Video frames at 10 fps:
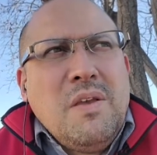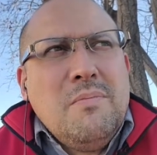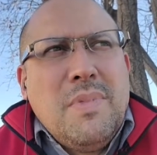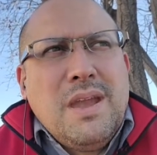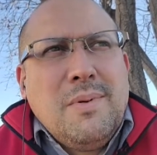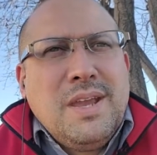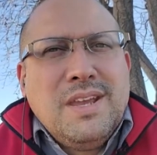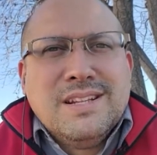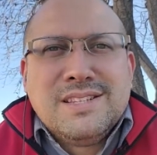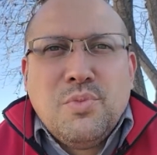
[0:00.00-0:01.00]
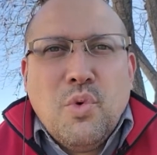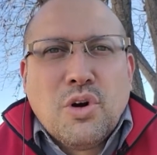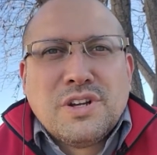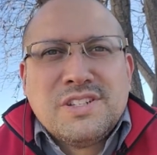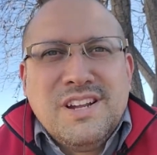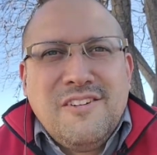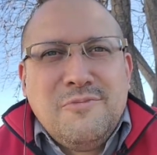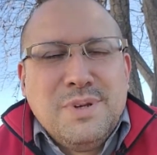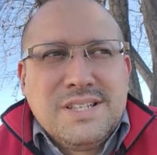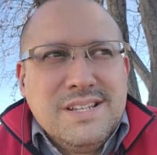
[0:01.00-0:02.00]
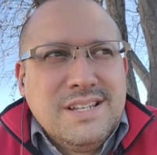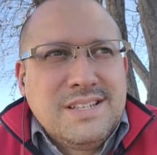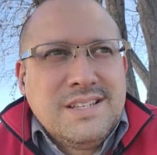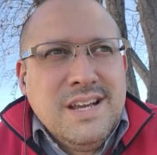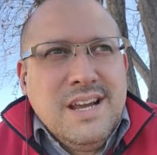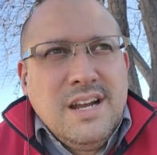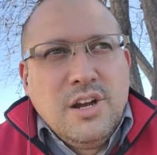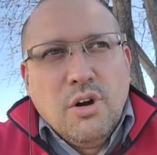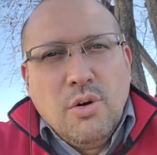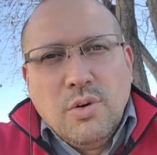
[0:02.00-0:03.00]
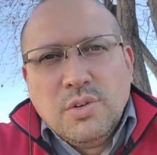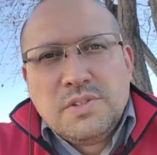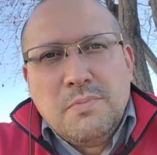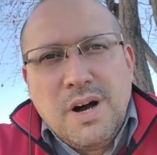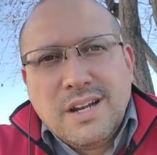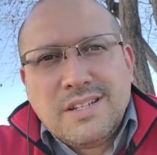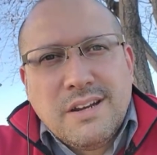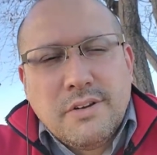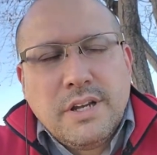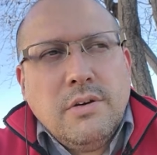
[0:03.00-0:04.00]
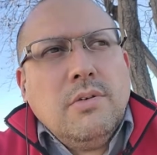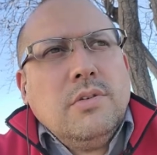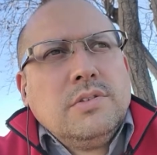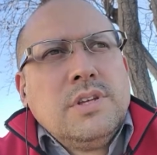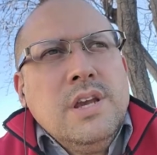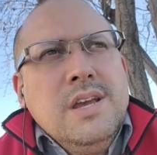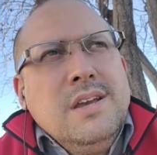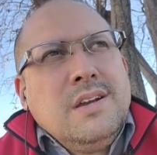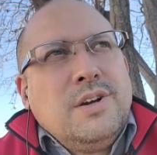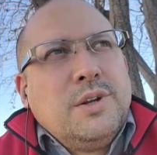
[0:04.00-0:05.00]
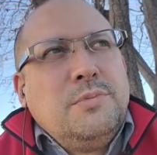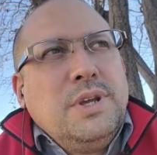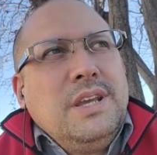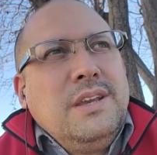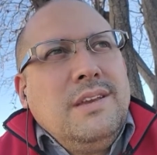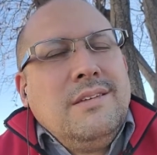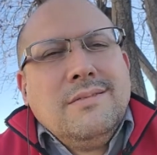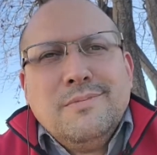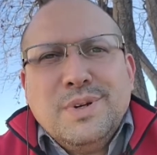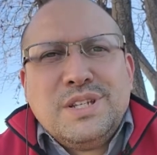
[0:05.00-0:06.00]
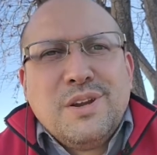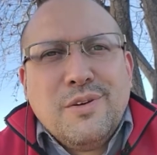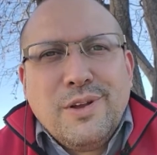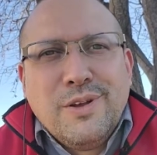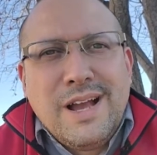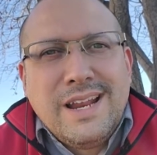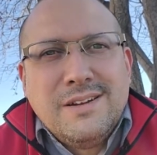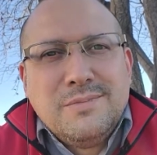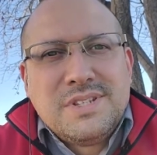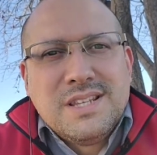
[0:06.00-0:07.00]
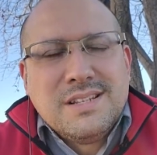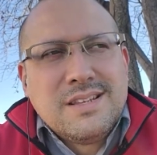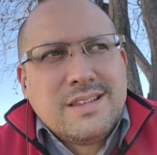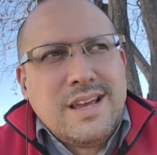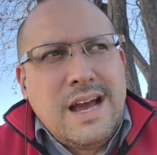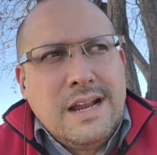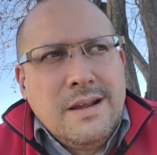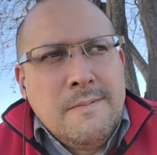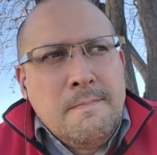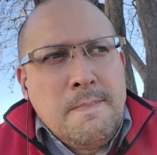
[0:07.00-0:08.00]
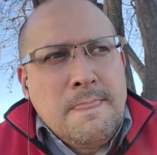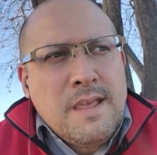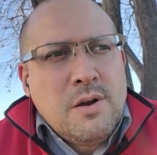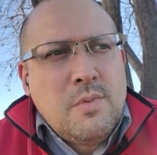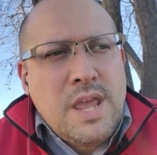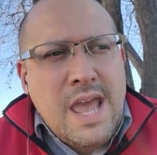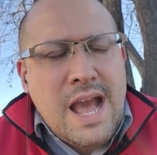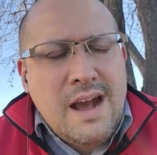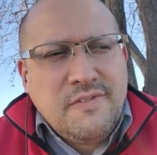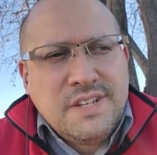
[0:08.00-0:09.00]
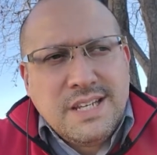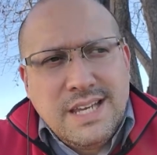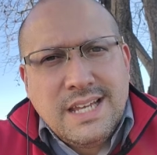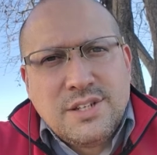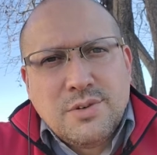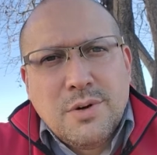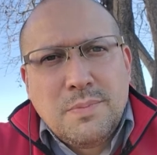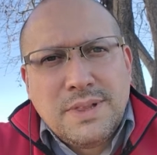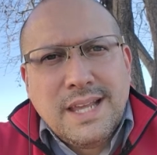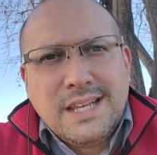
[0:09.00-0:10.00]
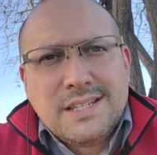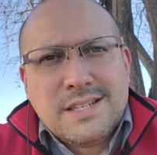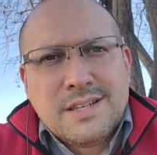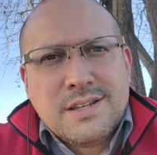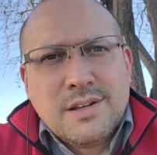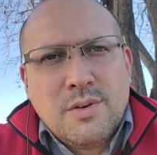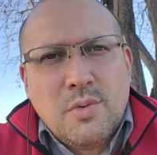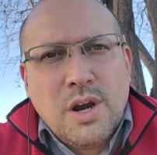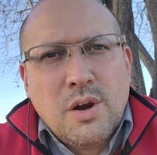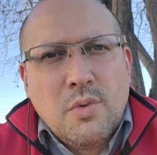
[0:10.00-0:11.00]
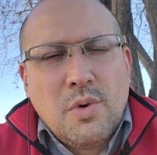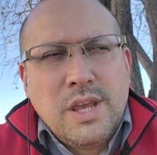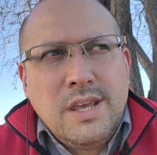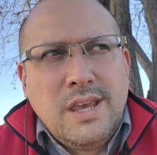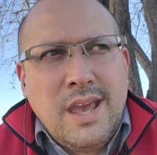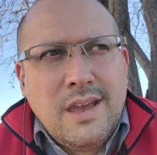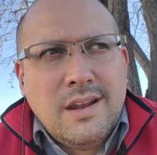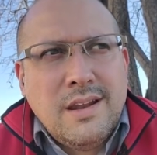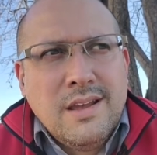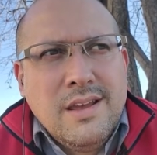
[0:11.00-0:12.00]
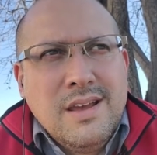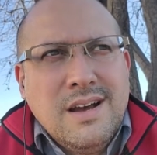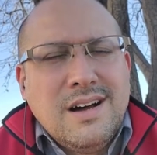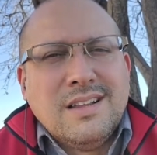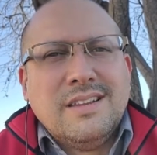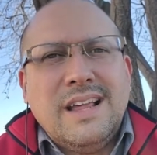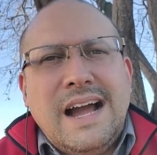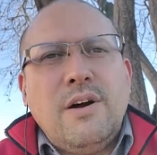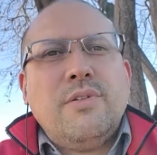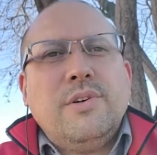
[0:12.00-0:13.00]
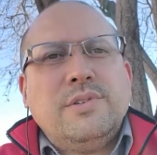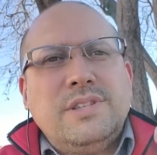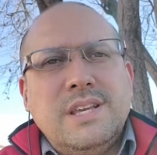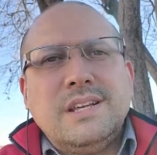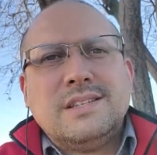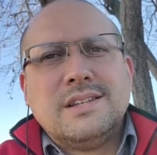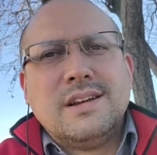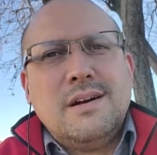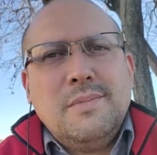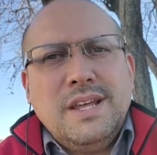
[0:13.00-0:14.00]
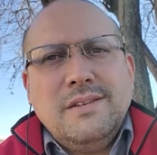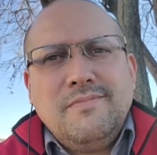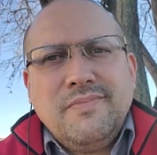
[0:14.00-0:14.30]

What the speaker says: maybe it's work stuff, business goals, monetary goals, could be material items, things like that. We have to get to a place where we can allow those things to come in.